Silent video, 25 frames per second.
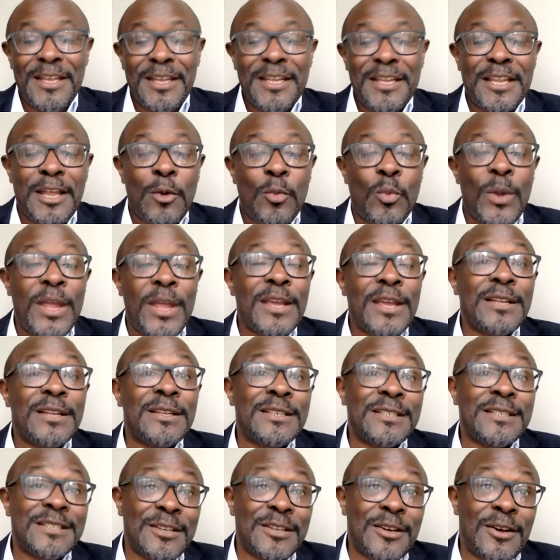Now, we're going to
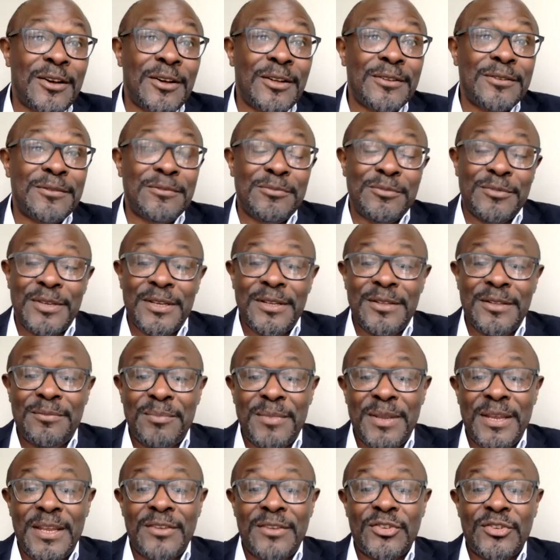start with
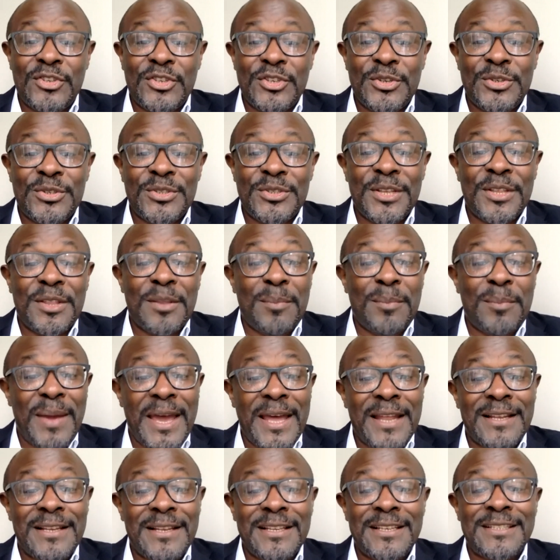me introducing the
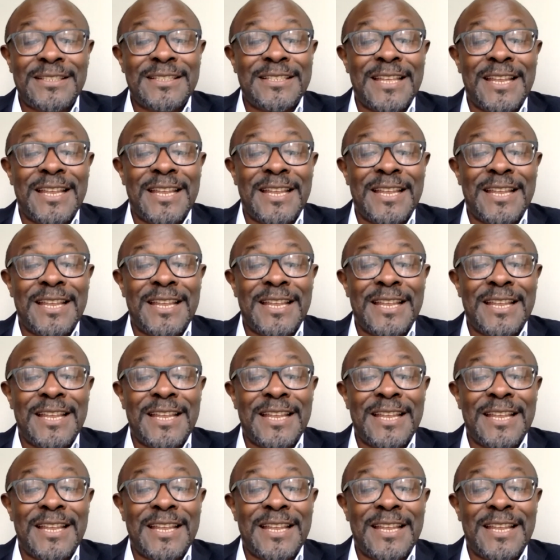panelists,